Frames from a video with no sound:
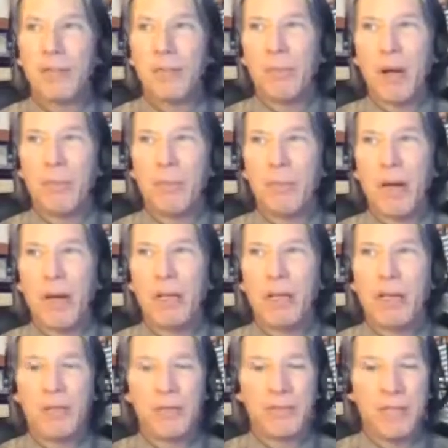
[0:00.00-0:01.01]
of a
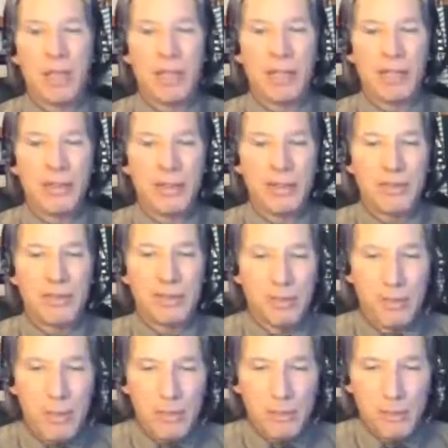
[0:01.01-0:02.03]
ballpark understanding of this,
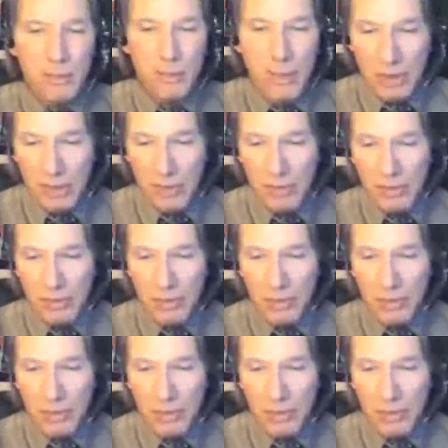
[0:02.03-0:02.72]
if people follow